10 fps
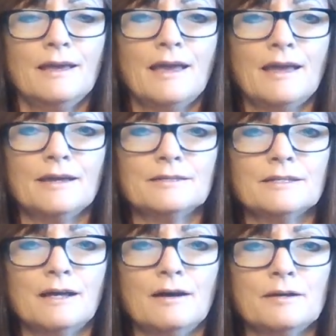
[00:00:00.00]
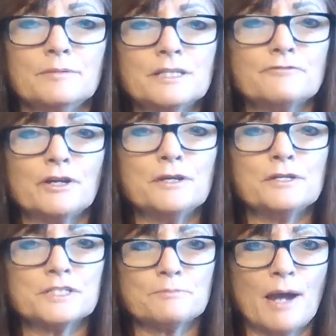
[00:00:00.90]
And uh, it's very
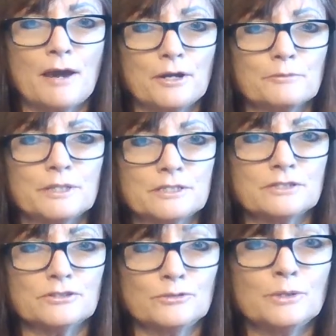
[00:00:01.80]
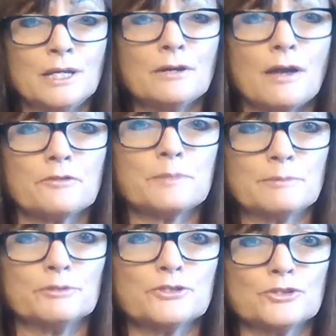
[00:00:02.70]
inspiring when you hear other
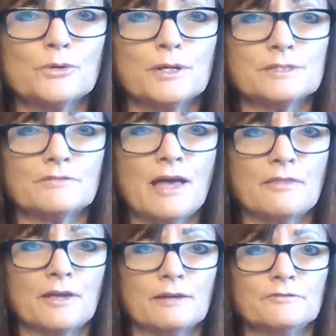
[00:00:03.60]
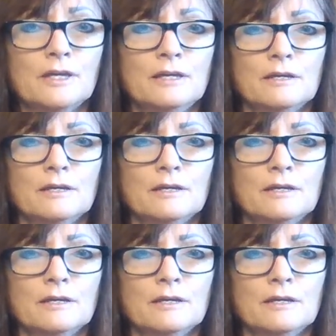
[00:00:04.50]
people's stories of how they've